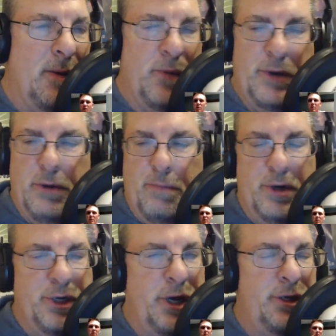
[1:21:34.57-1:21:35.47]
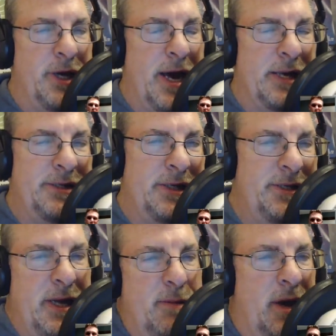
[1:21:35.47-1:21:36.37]
We do appreciate you guys. Send us
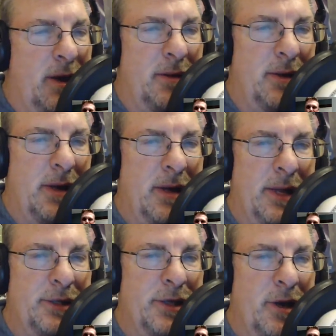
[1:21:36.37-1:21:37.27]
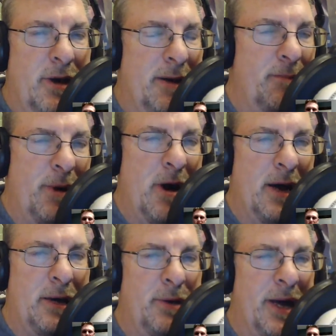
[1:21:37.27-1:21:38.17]
an email. Let us know.
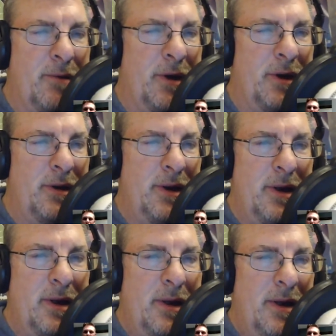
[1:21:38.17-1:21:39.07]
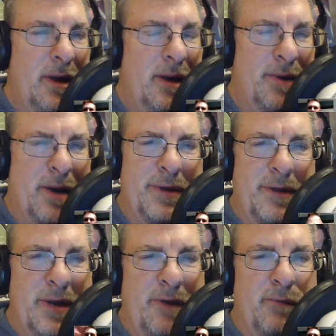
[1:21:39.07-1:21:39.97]
Periodically we get one. We got one the
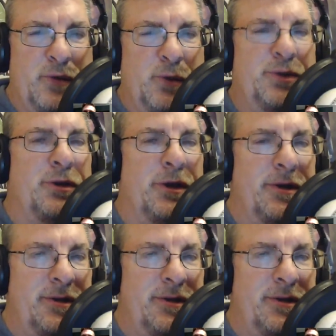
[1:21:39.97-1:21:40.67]
other day from Switzerland.